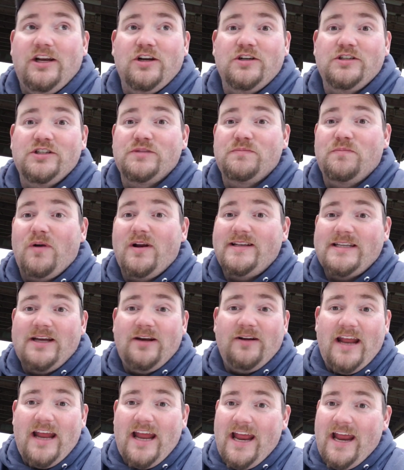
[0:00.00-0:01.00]
here and just break
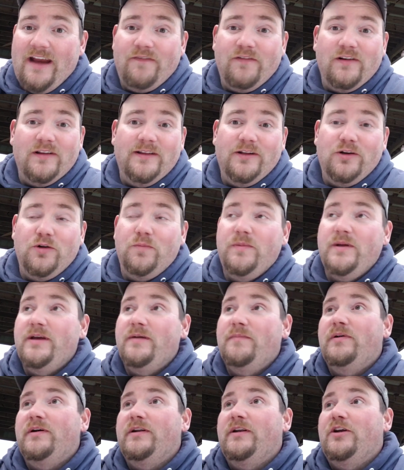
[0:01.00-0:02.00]
down every little
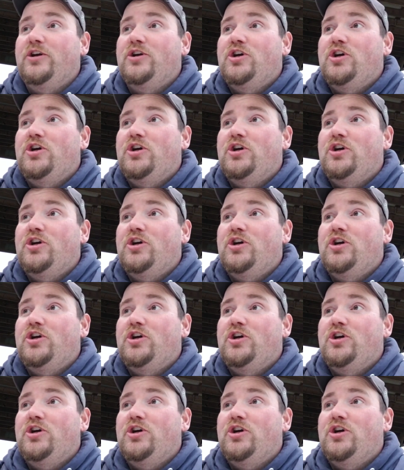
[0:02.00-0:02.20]
bit, but